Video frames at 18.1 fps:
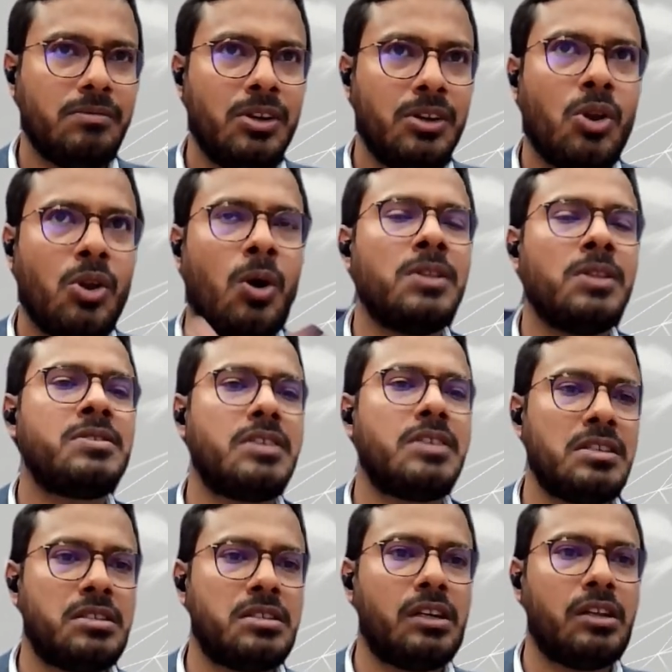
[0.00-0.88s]

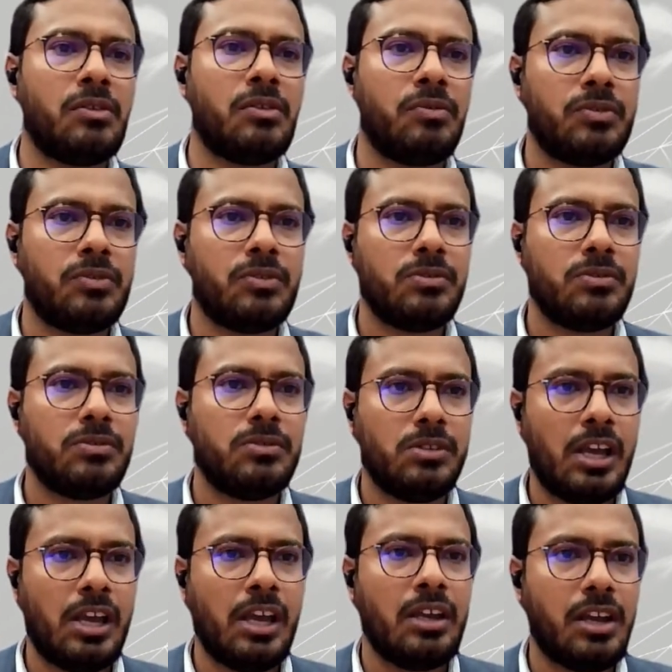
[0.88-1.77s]
non-sensitive
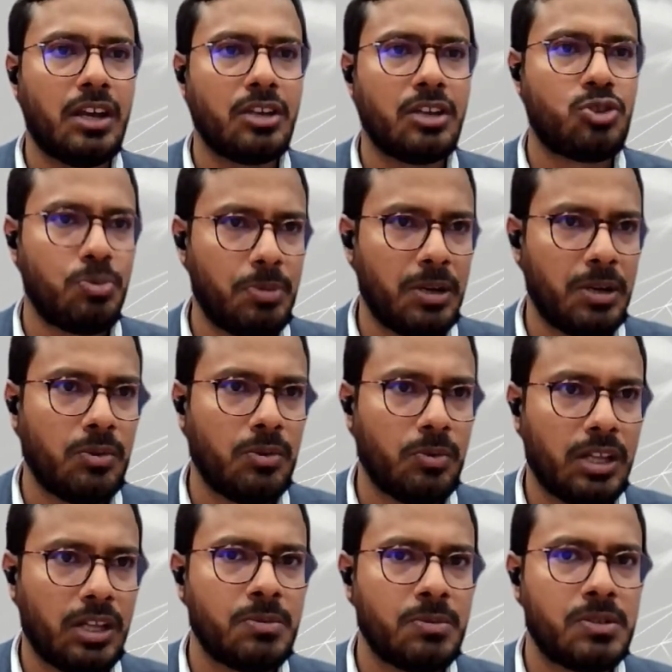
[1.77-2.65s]
areas to begin
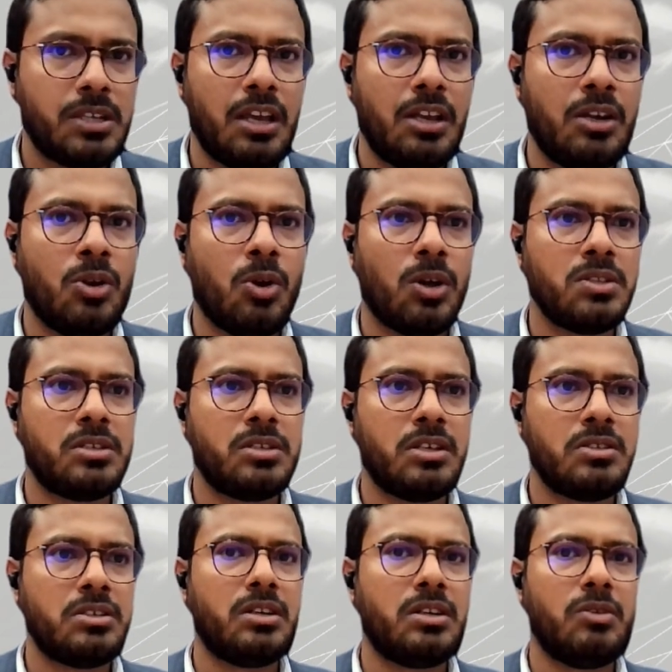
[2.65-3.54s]
with. I'm saying
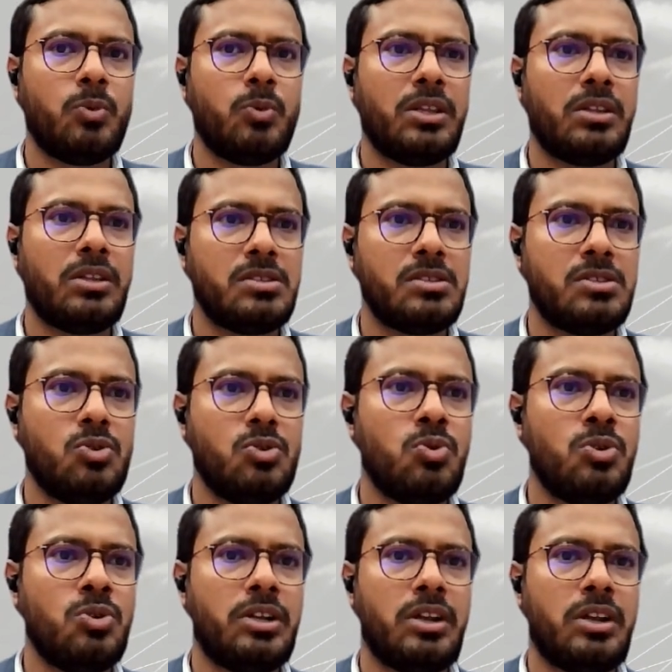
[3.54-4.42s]
non-sensitive where there's
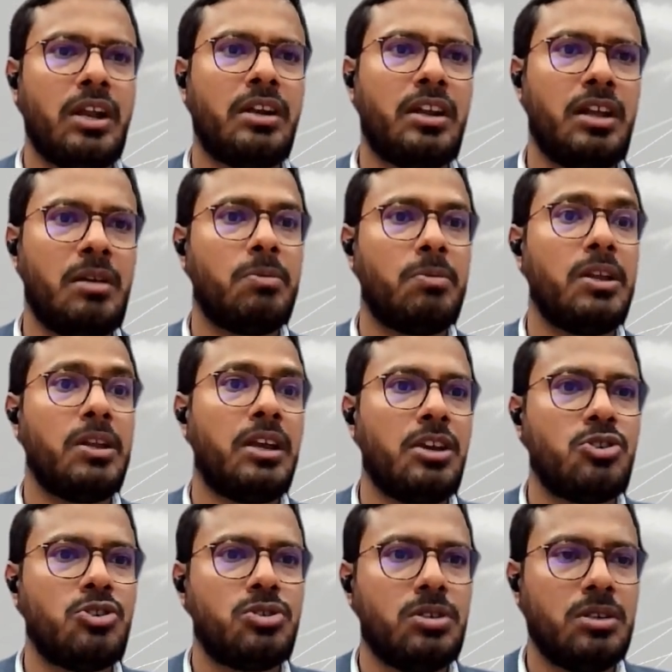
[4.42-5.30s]
no direct
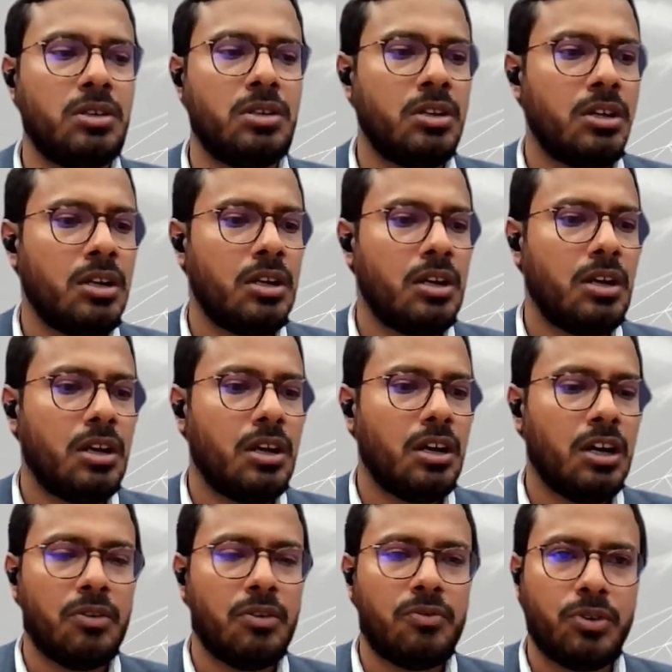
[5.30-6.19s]
implication,
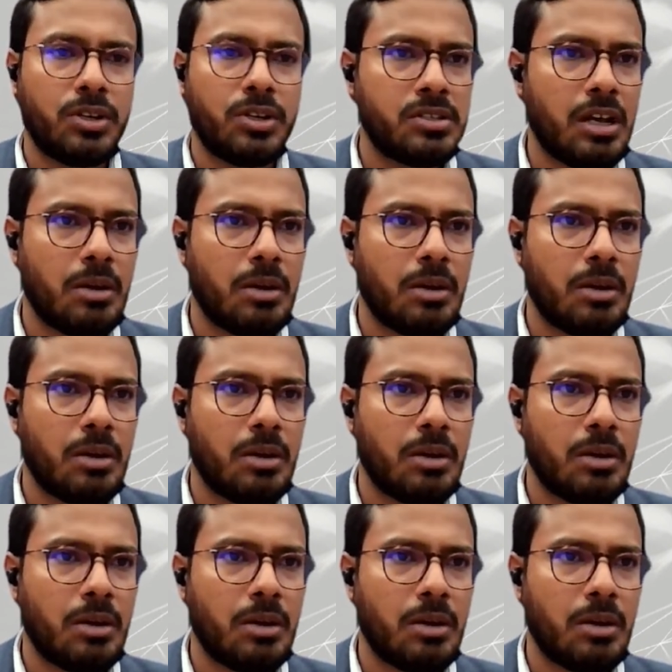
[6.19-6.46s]
for